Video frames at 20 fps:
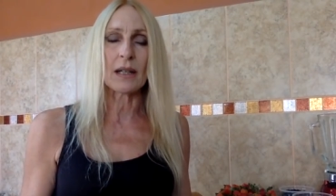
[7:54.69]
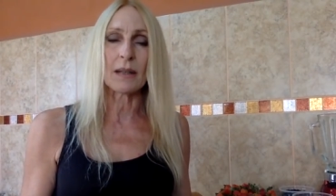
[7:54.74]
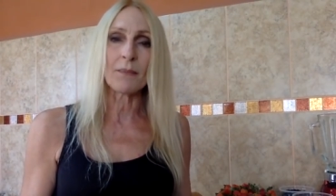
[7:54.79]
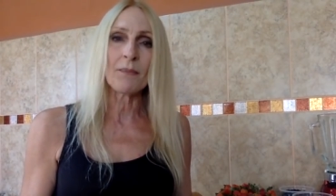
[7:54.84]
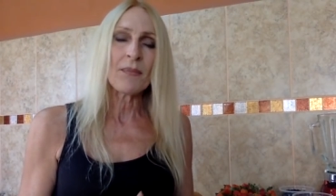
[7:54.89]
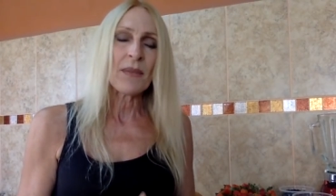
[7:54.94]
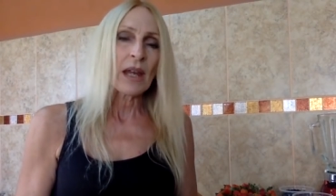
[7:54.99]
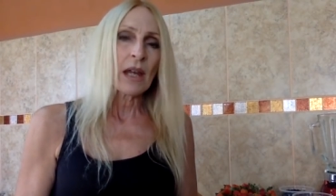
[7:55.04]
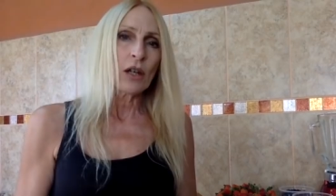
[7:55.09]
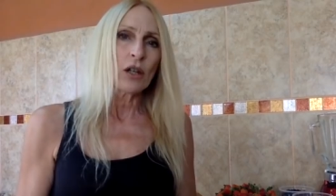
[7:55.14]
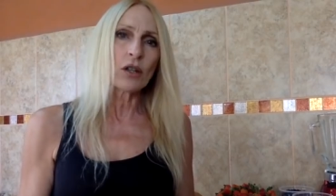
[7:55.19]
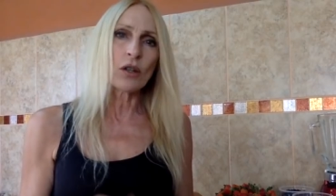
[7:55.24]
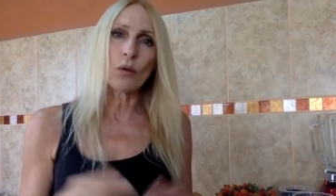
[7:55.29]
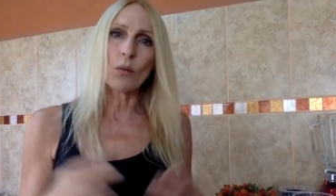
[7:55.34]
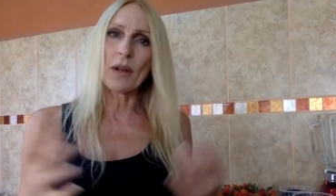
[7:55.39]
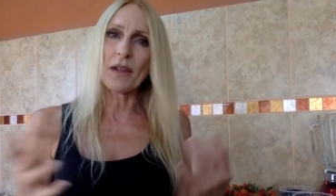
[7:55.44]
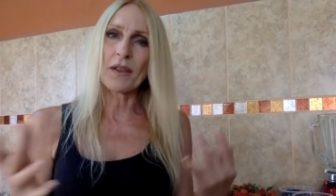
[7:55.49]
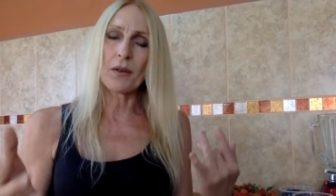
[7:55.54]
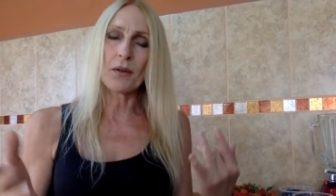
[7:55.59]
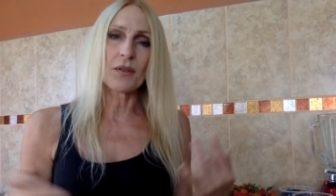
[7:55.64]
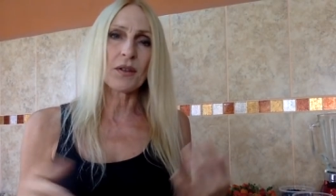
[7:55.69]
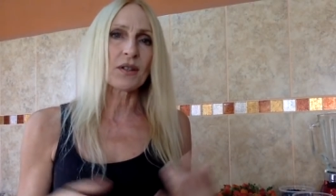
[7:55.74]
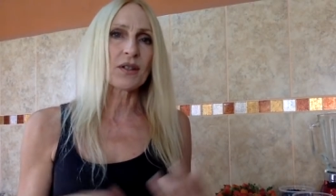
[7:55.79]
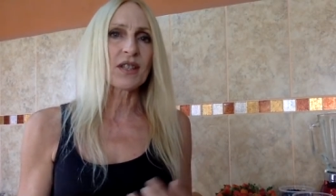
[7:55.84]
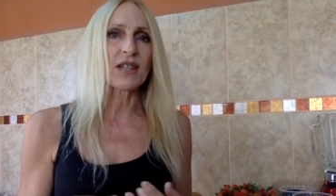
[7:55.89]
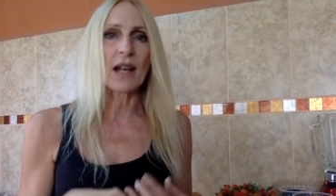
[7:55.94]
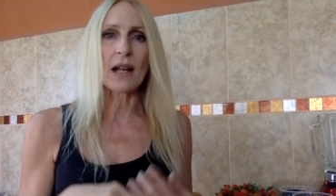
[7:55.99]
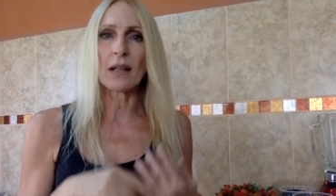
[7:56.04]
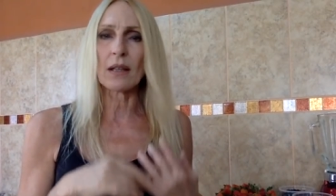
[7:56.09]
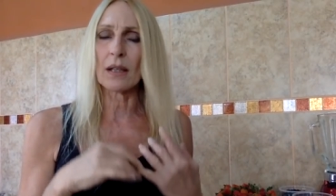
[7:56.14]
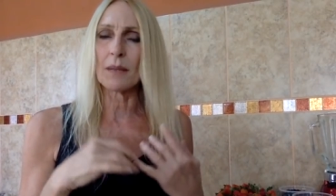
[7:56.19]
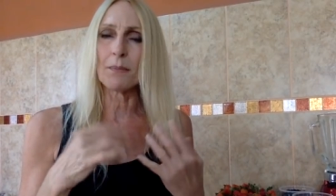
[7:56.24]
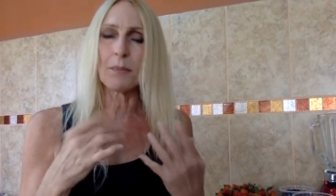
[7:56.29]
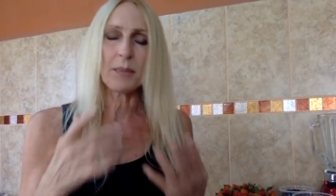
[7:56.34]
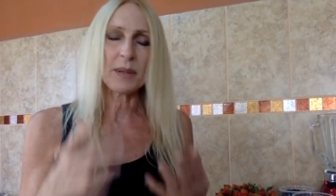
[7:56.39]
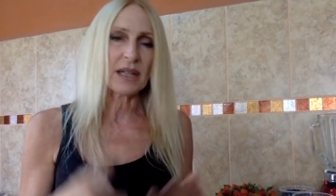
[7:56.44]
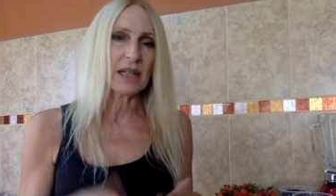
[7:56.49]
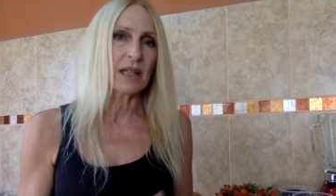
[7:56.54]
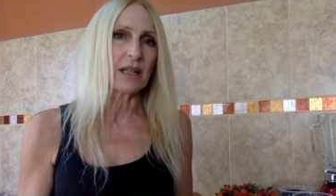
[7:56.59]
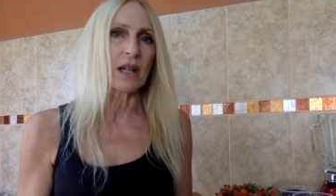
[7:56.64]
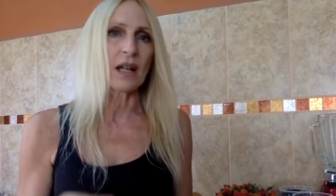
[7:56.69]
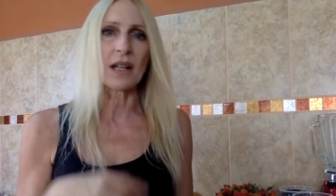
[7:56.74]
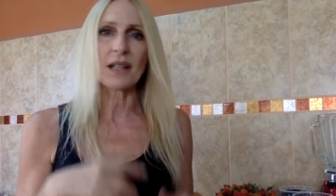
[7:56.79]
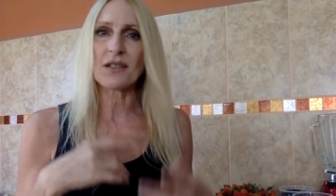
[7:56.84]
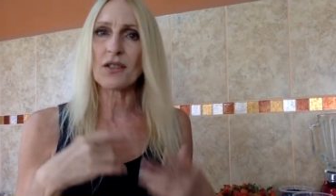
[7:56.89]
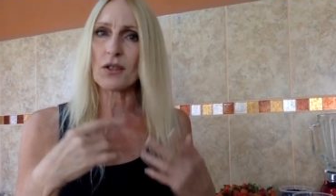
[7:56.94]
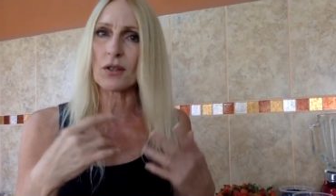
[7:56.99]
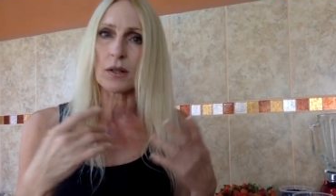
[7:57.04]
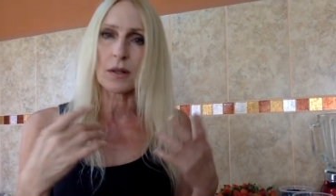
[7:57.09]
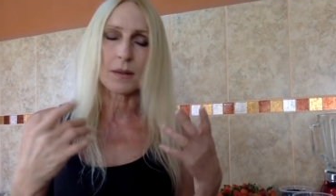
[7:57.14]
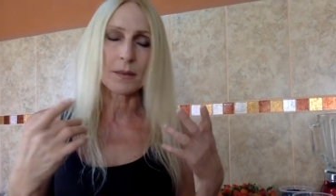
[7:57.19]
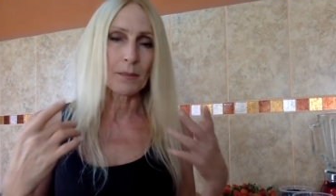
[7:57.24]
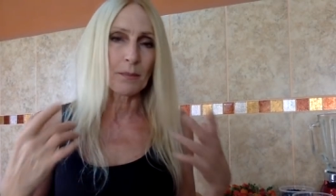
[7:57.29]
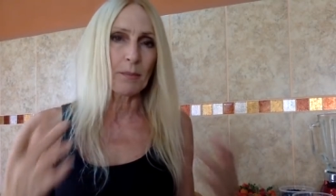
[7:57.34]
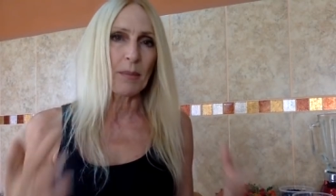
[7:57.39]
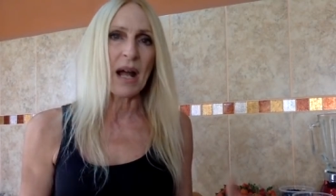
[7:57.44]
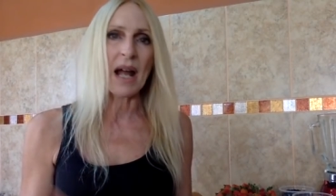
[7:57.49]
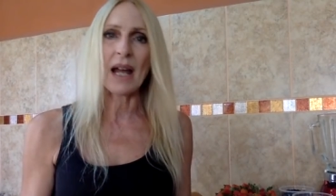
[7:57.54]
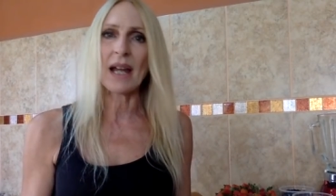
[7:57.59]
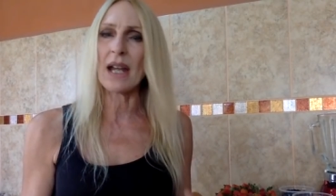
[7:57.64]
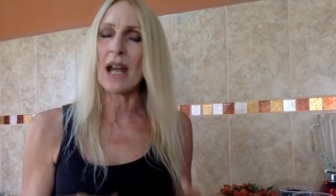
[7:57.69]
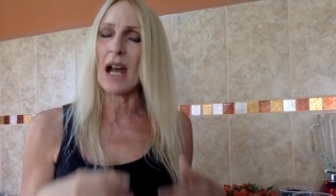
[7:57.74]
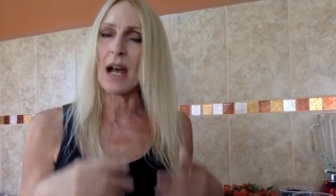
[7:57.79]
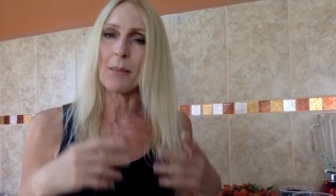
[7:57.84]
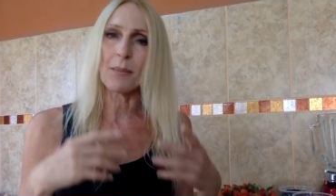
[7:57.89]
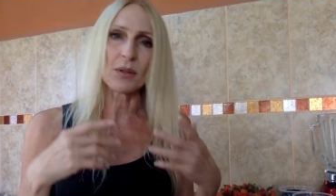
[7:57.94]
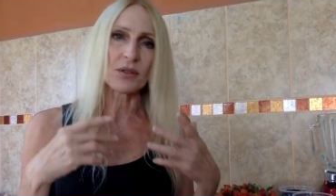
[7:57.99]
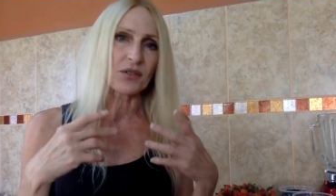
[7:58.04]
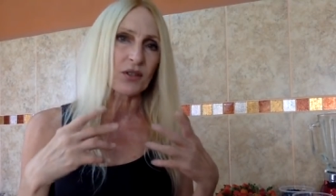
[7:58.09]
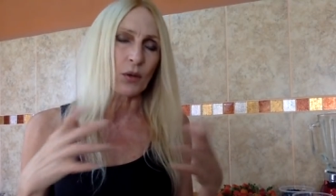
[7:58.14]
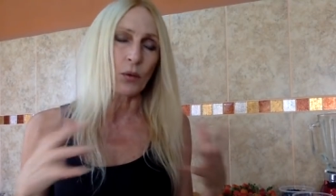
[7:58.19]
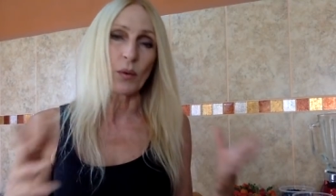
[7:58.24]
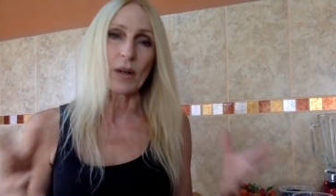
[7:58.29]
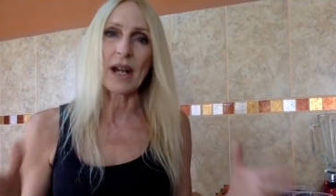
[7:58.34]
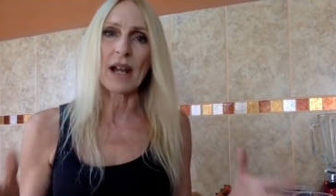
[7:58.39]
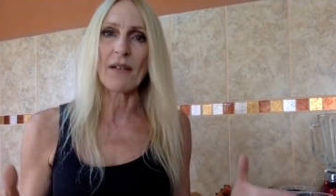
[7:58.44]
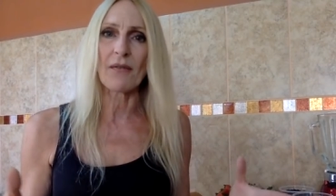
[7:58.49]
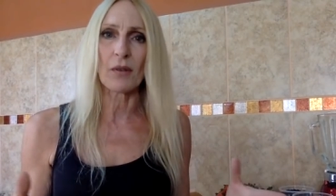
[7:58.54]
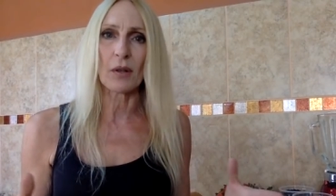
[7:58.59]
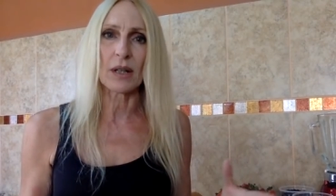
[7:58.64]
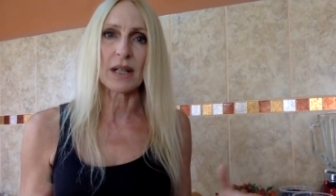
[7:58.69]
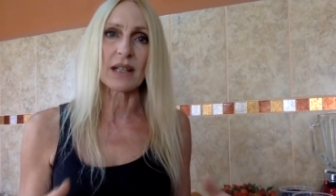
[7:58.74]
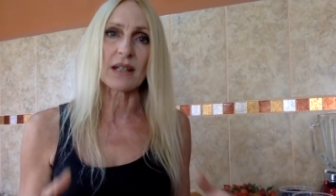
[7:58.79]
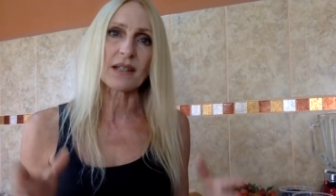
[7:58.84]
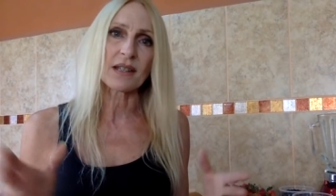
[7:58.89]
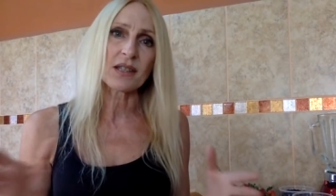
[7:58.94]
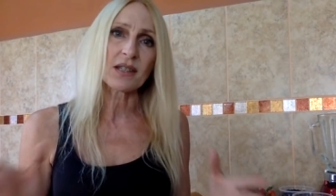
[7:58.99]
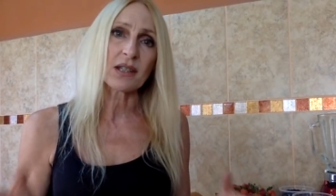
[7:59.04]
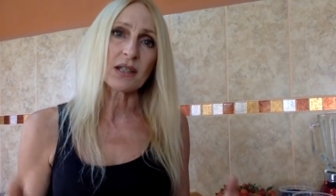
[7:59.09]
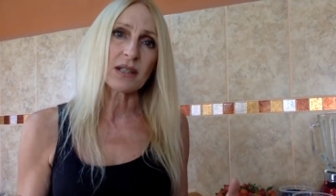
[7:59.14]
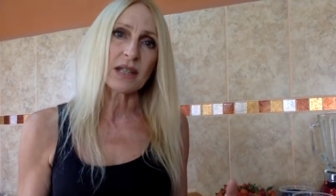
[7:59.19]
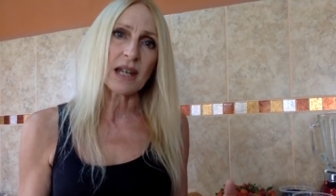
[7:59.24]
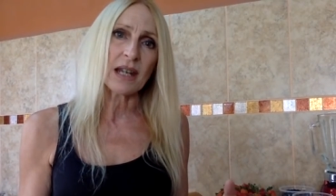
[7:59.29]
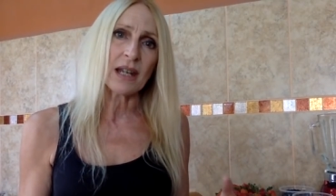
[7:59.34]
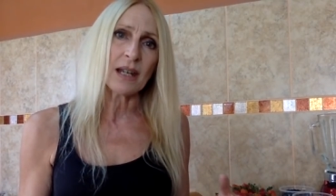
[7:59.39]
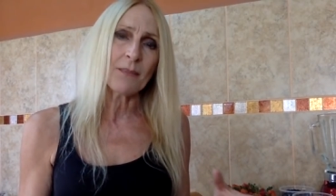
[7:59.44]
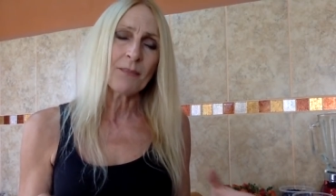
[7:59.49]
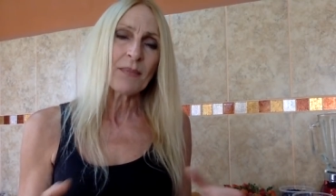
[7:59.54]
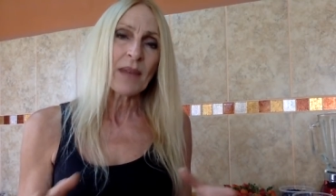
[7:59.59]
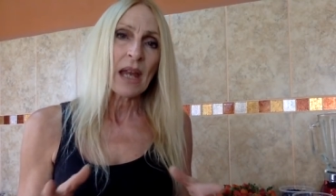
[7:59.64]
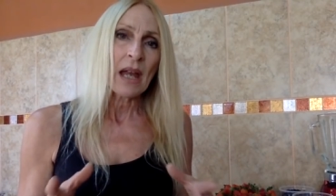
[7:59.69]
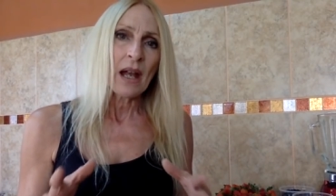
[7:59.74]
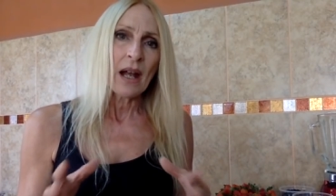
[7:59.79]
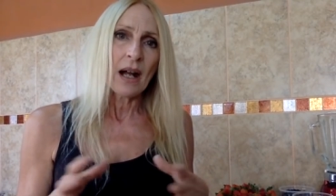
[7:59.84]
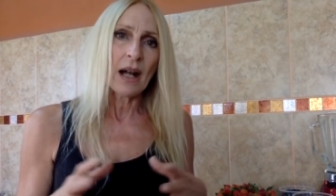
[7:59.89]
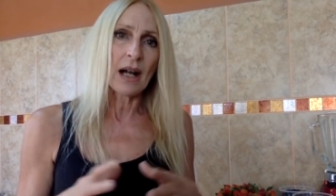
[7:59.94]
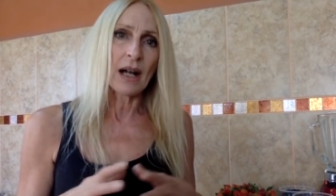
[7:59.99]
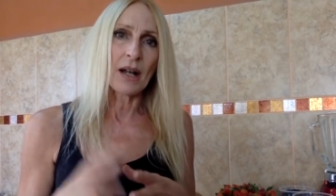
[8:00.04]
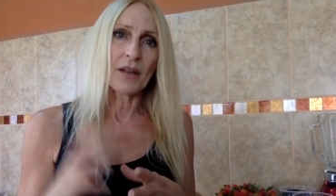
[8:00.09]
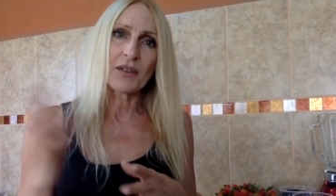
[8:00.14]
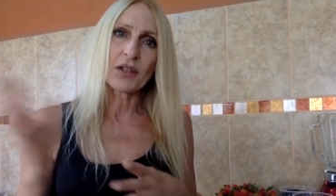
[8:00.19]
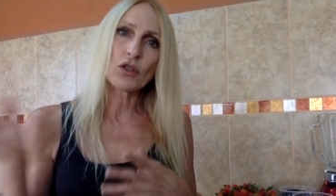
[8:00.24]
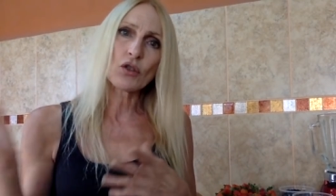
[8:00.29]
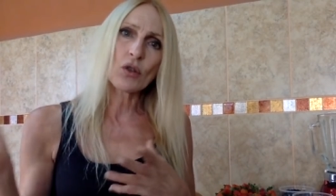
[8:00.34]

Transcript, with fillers: And, you know, whether they're selling peanuts or pineapples or whatever it is. Today, uh, the